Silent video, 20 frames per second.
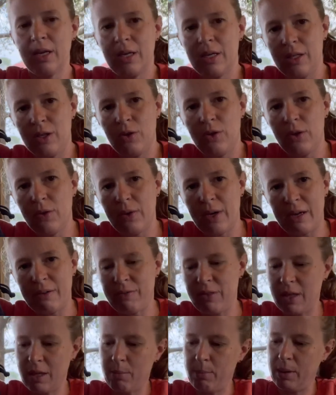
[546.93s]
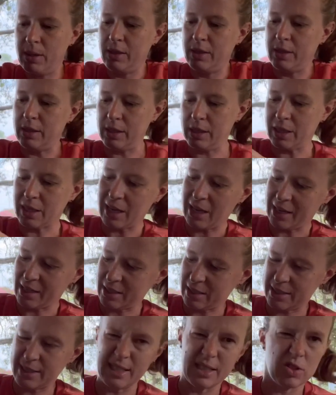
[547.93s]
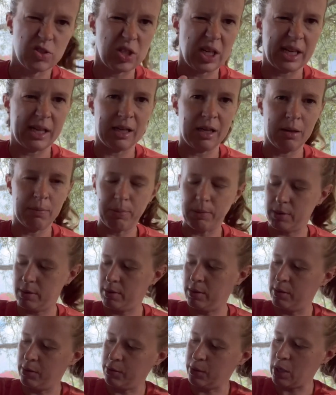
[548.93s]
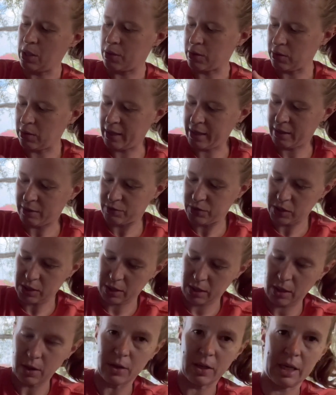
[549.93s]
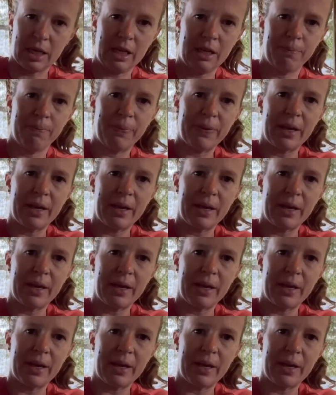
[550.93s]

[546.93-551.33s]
you do have the ability to kind of cinch that up, a little another layer of security.